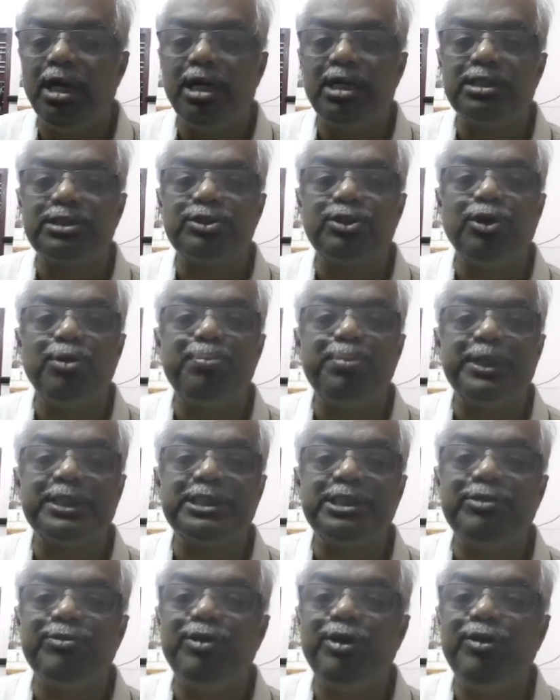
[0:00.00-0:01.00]
So
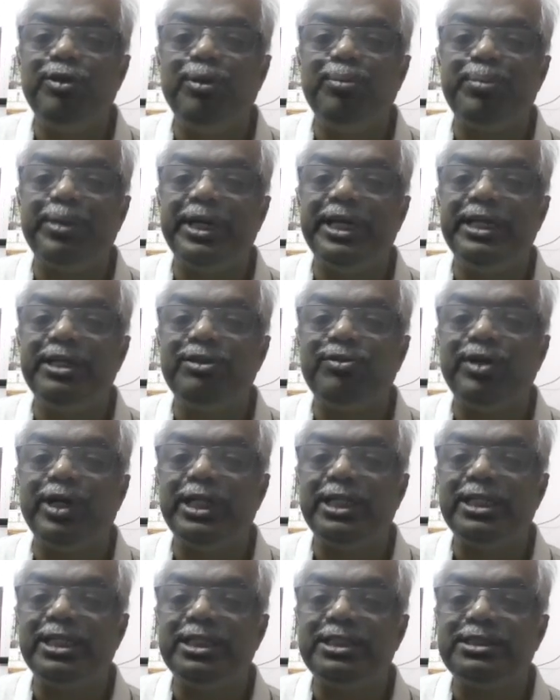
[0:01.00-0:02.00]
first we will find
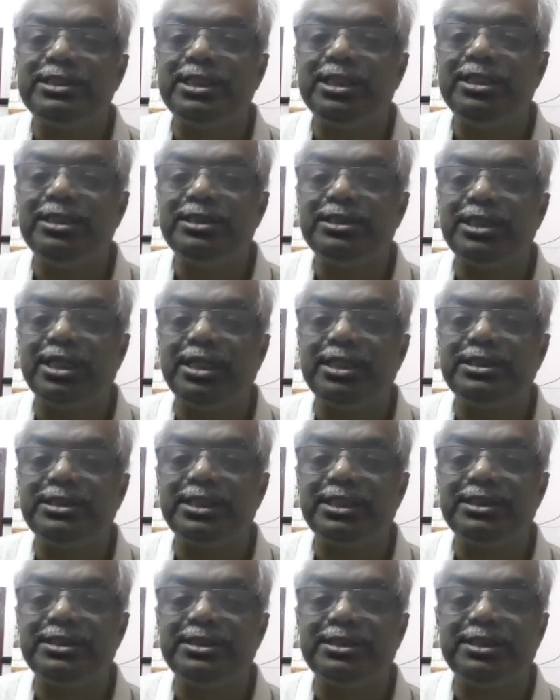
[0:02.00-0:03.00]
what is charge
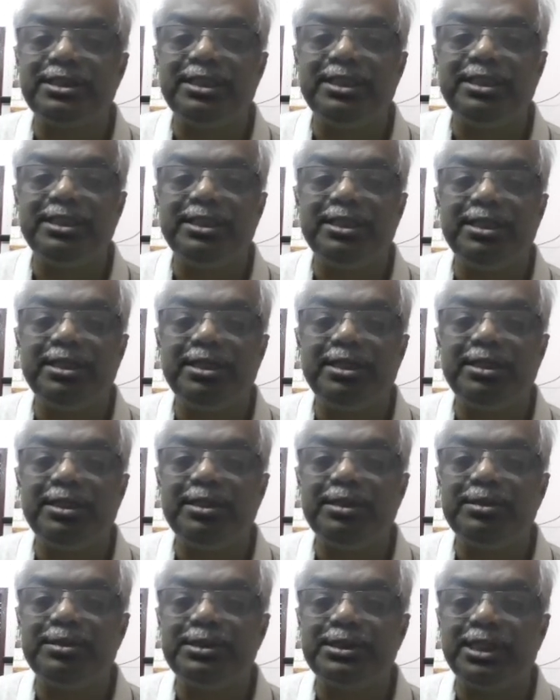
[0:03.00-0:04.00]
at
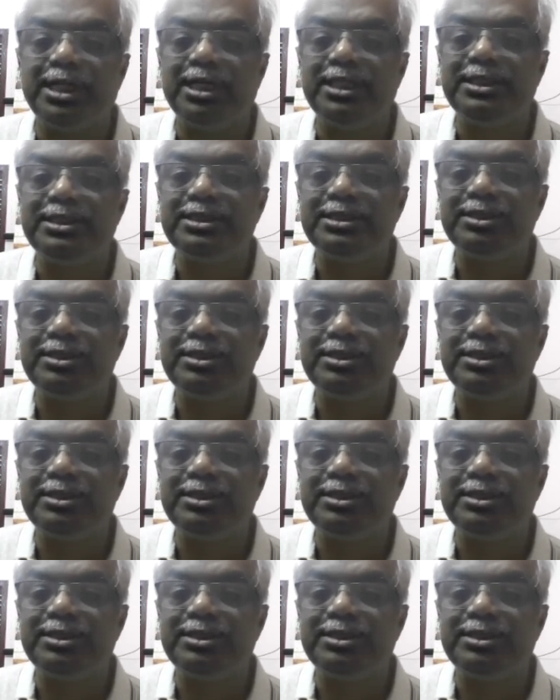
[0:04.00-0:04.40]
charge